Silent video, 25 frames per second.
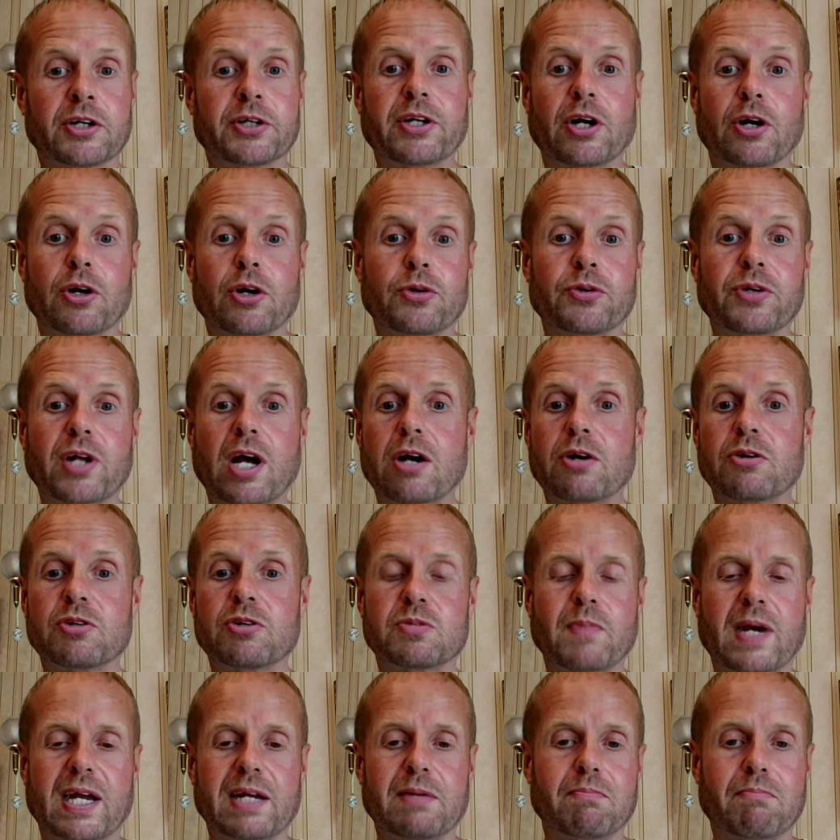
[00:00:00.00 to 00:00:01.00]
you know, who
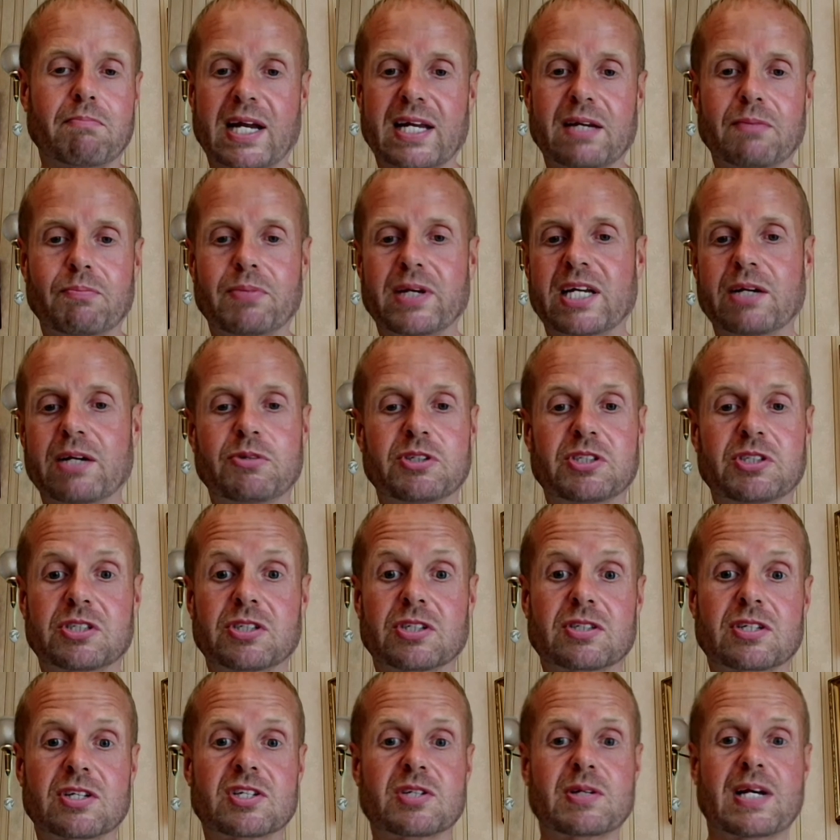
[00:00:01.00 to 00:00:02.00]
knows? Maybe, maybe he was
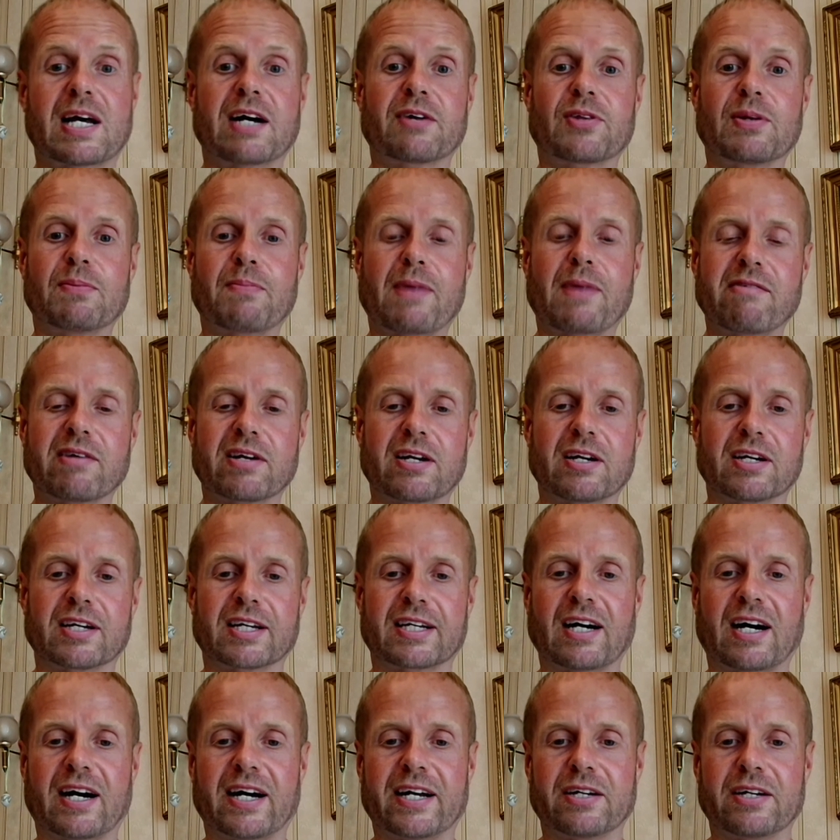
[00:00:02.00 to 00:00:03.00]
just a South American
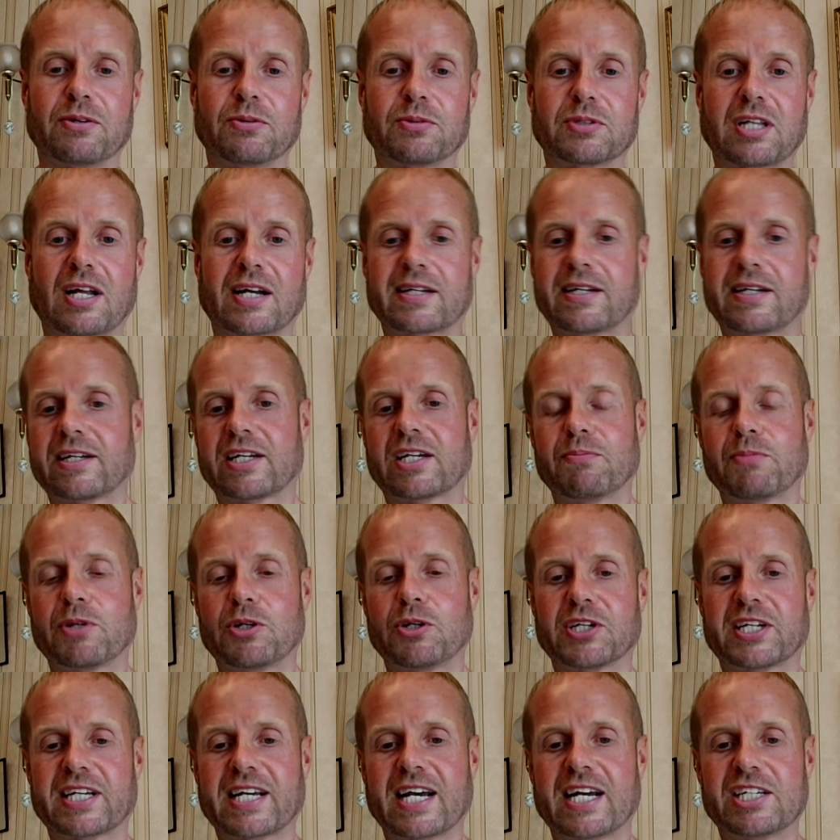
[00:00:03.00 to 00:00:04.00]
guy who was like in
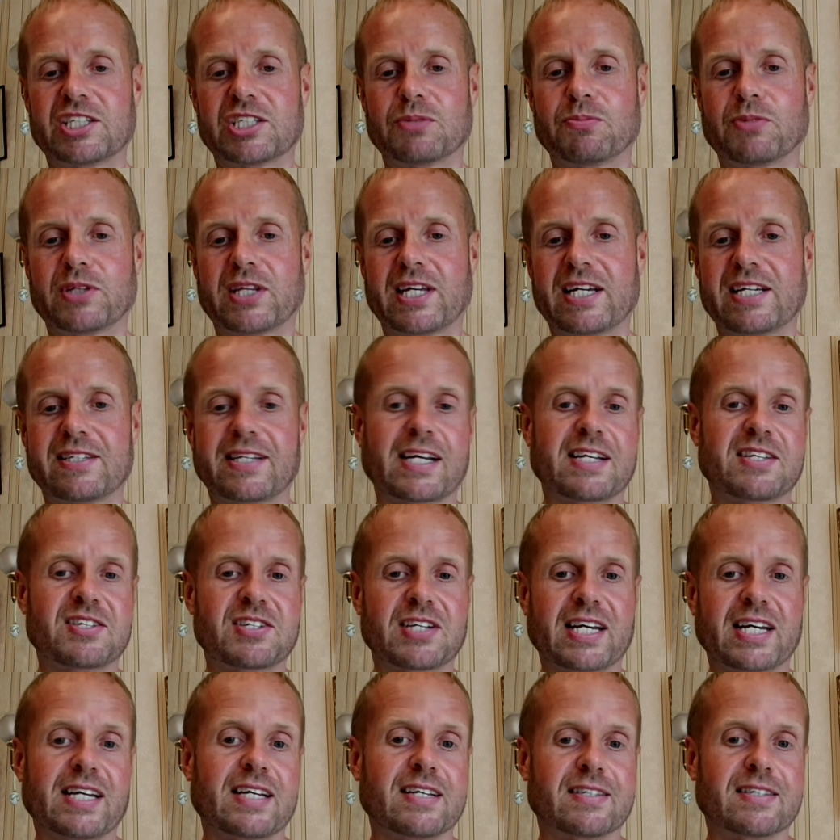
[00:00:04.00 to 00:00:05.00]
communication with these
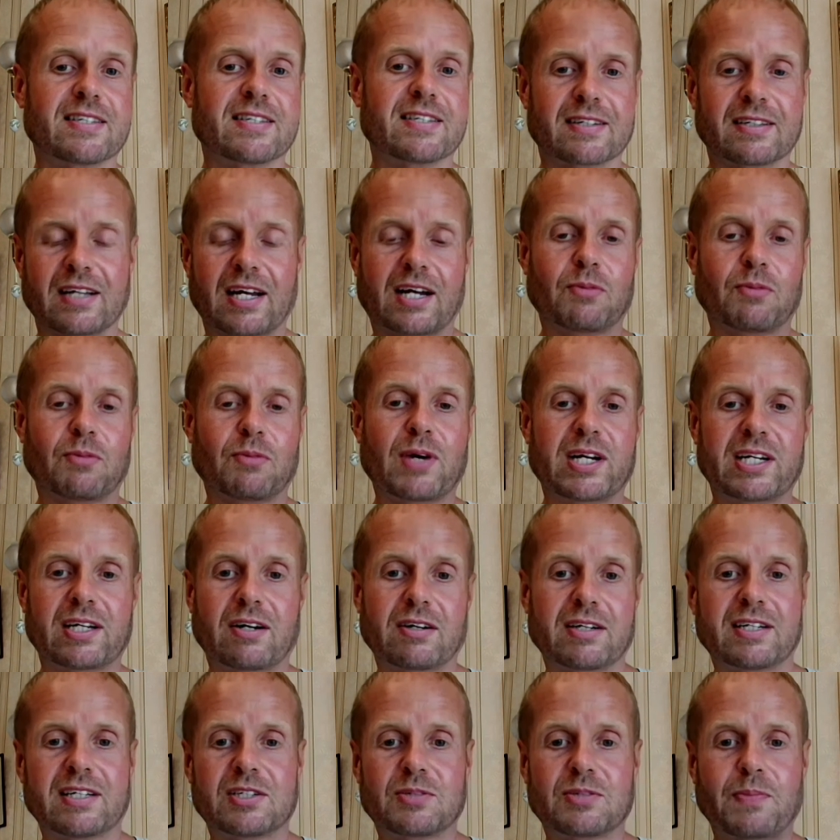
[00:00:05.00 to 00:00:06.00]
ETs and like went
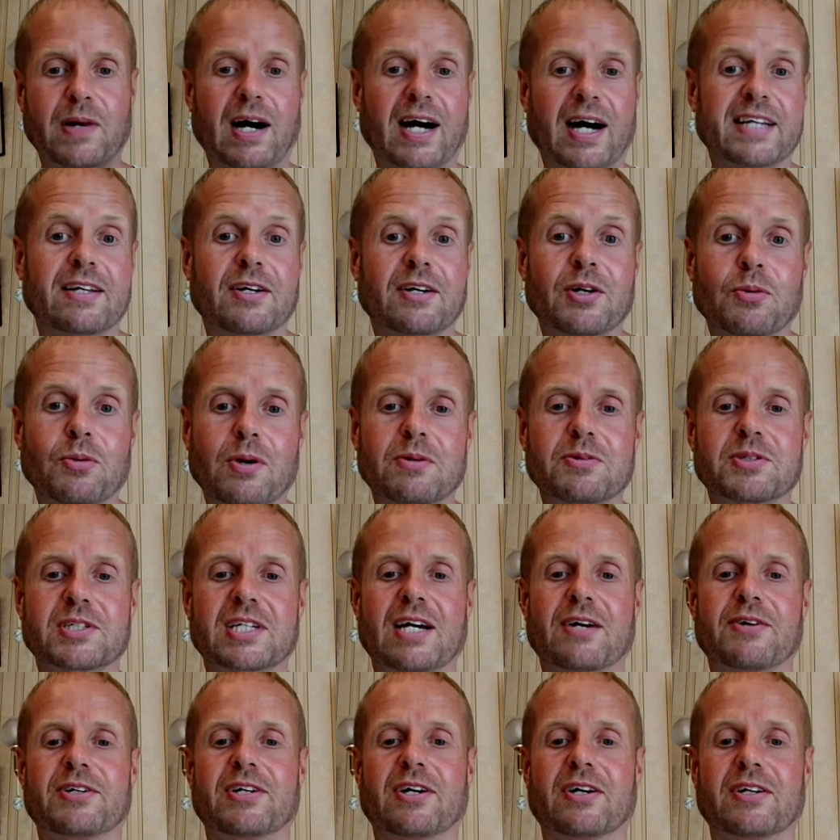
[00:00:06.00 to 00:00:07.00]
on this, but I don't know what's
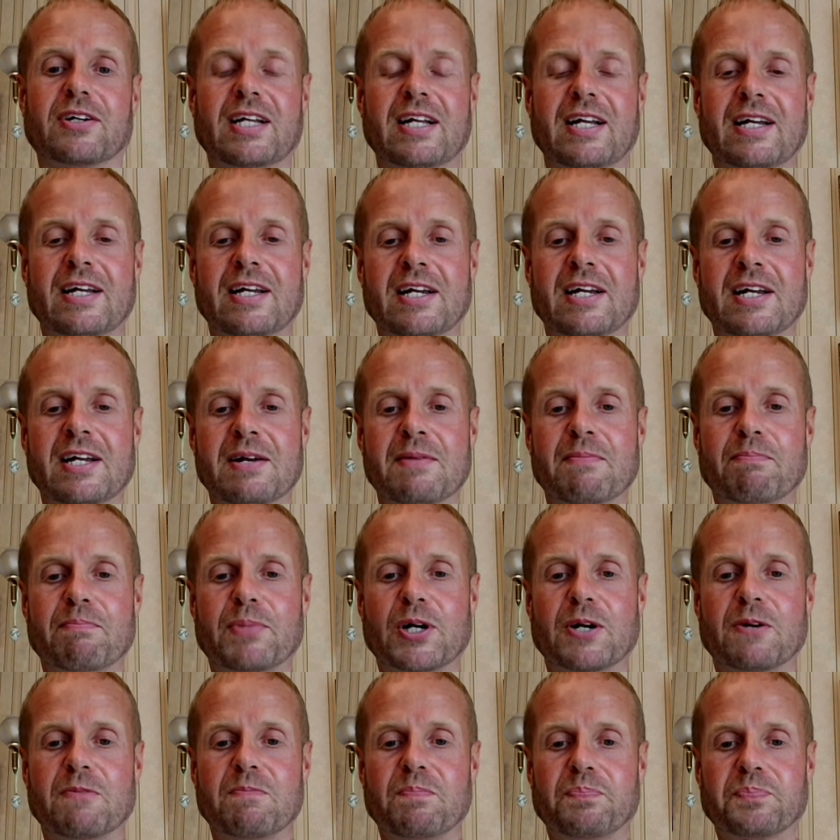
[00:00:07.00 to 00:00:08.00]
going on.
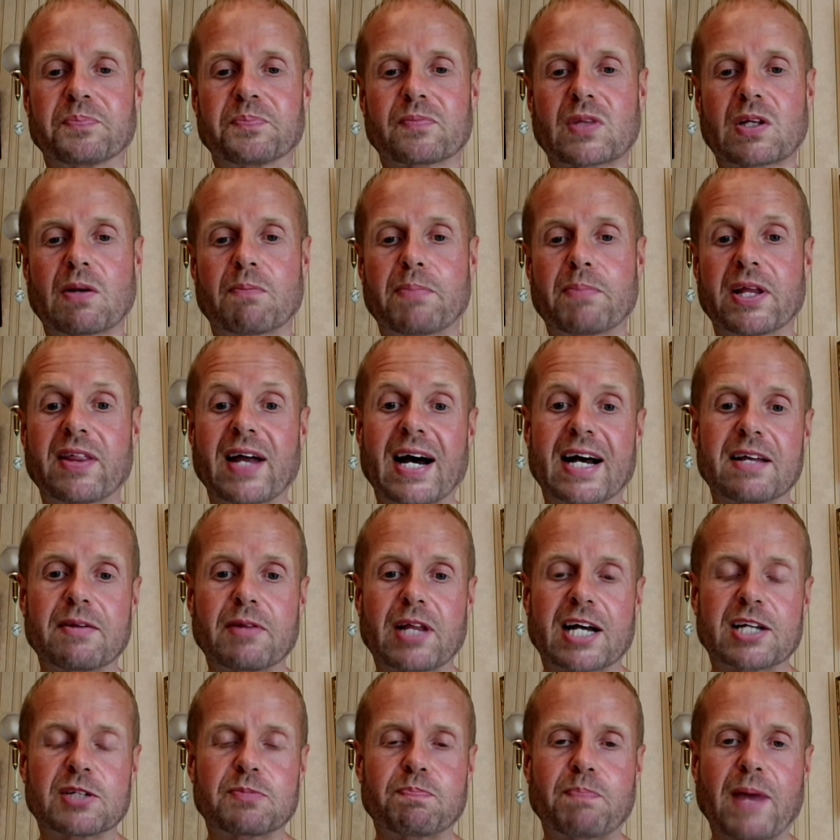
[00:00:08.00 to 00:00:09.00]
But but that
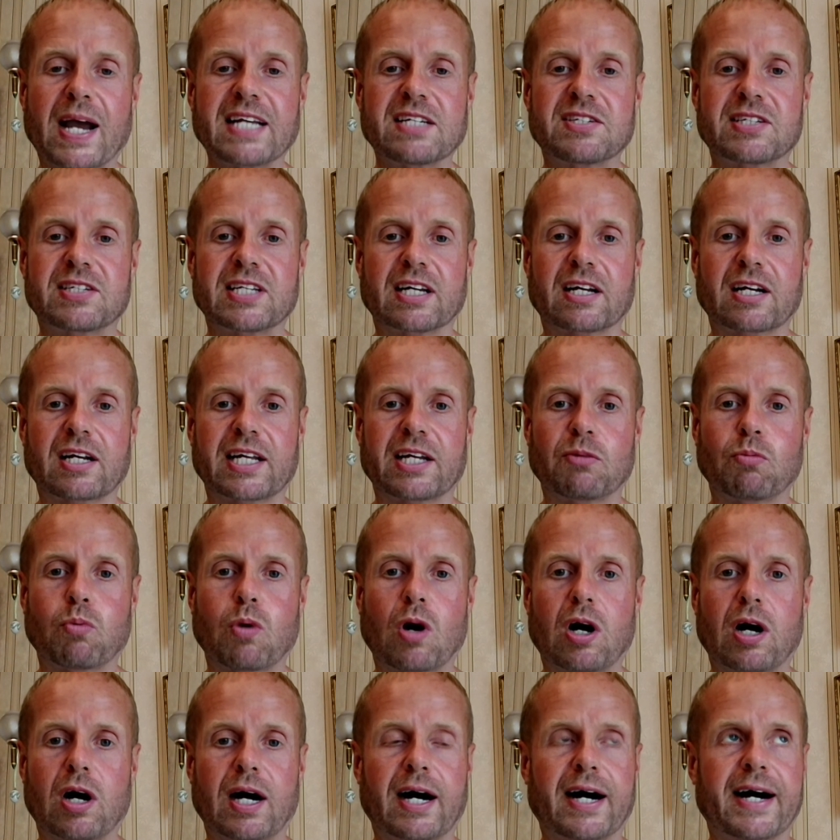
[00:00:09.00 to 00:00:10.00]
that's basically
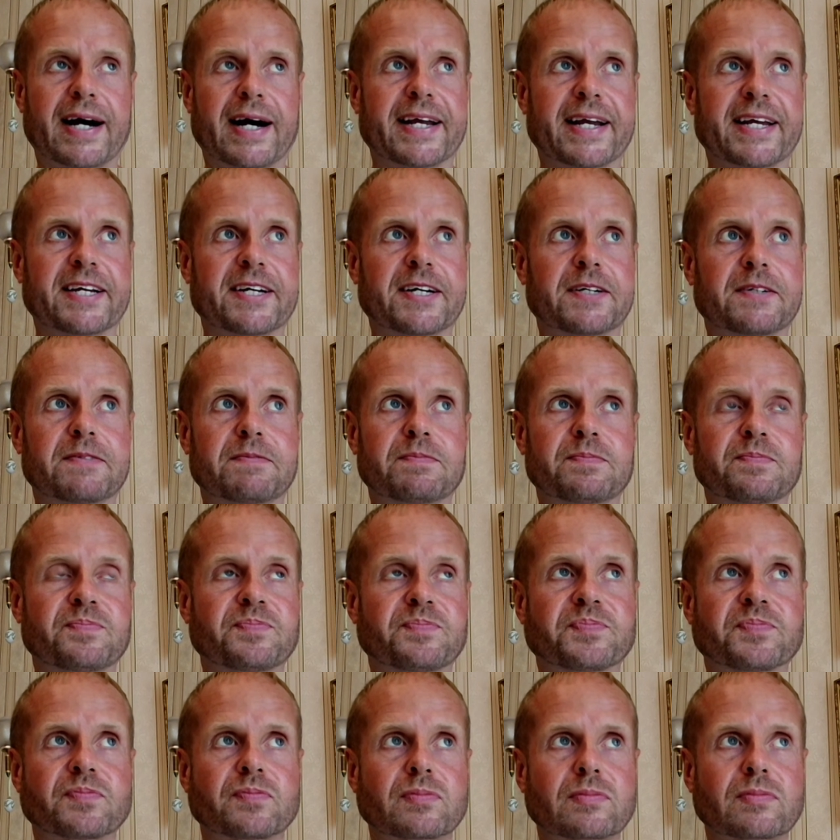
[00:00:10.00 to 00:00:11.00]
what I
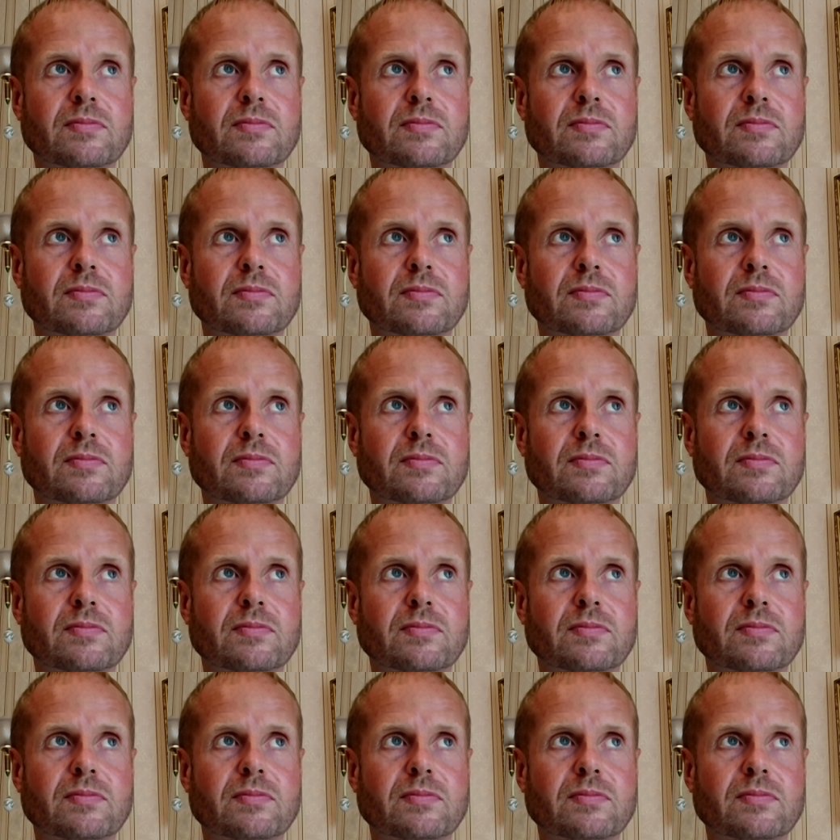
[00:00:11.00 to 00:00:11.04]
um